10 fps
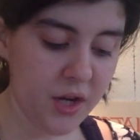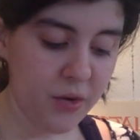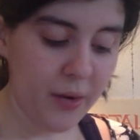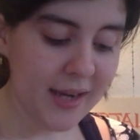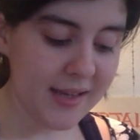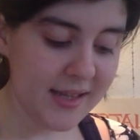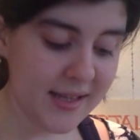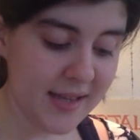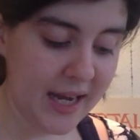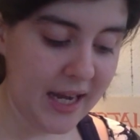Twice
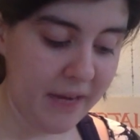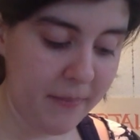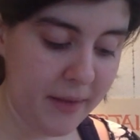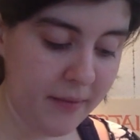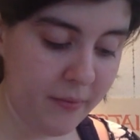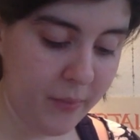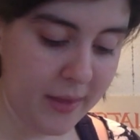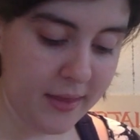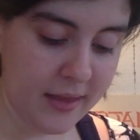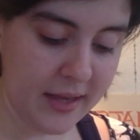since I have been
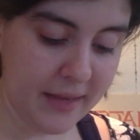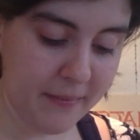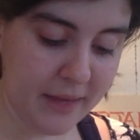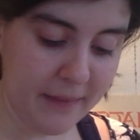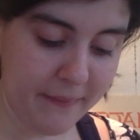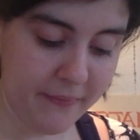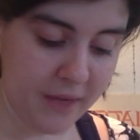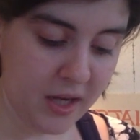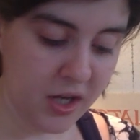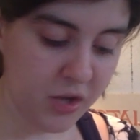with him them,
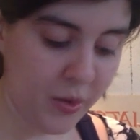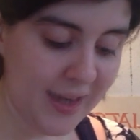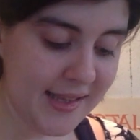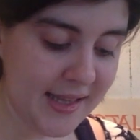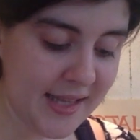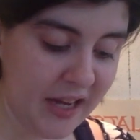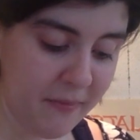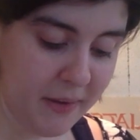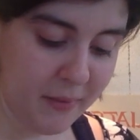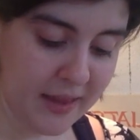twice since I
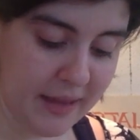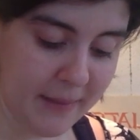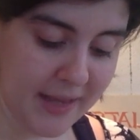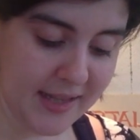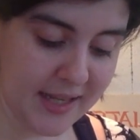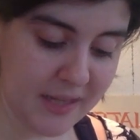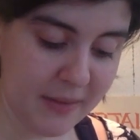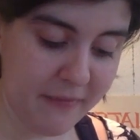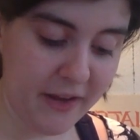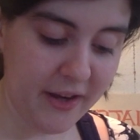have been with them, as he has
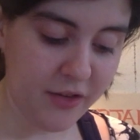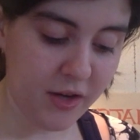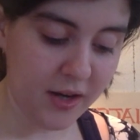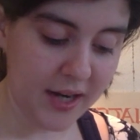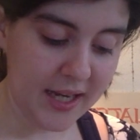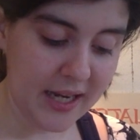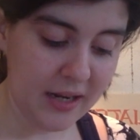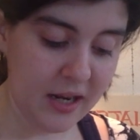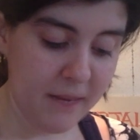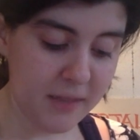been very drunk, and
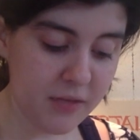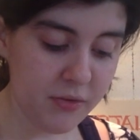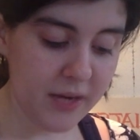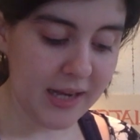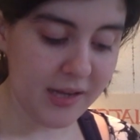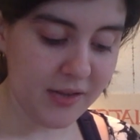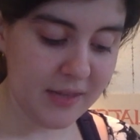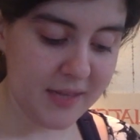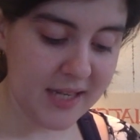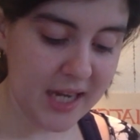yet Mr. Rucastle
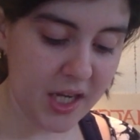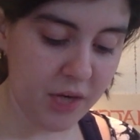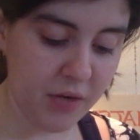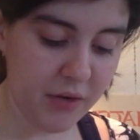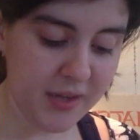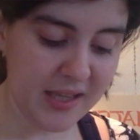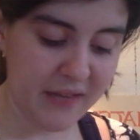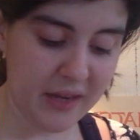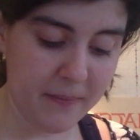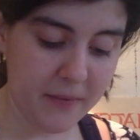seems to take no notice of
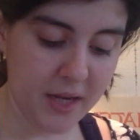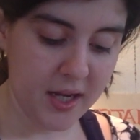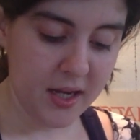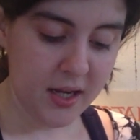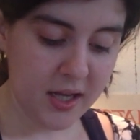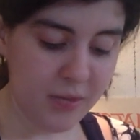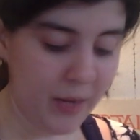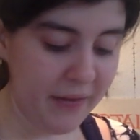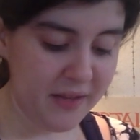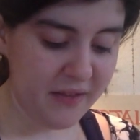it. His
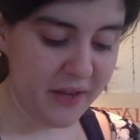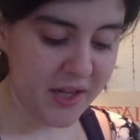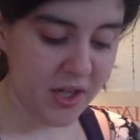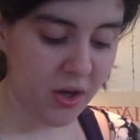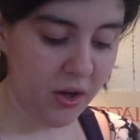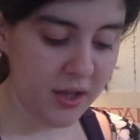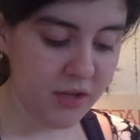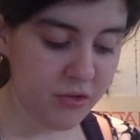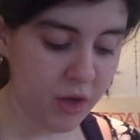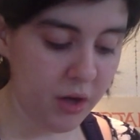wife is a very tall and
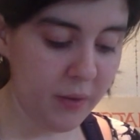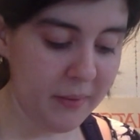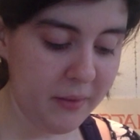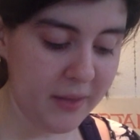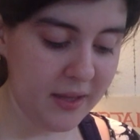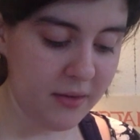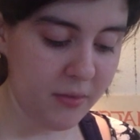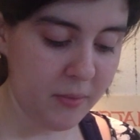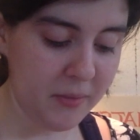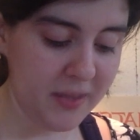strong woman with a
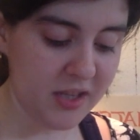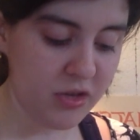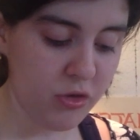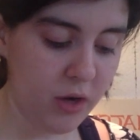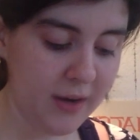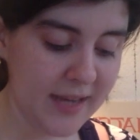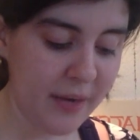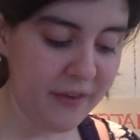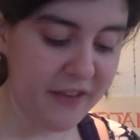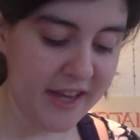woman with a straw,
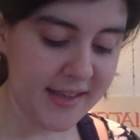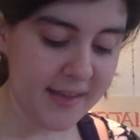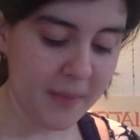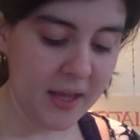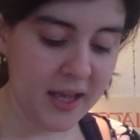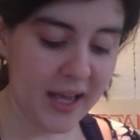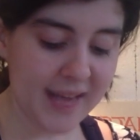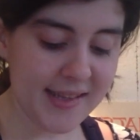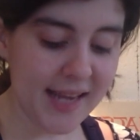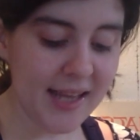sour face,
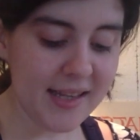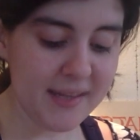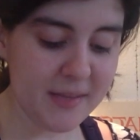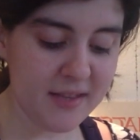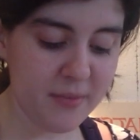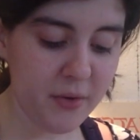as silent as Mrs.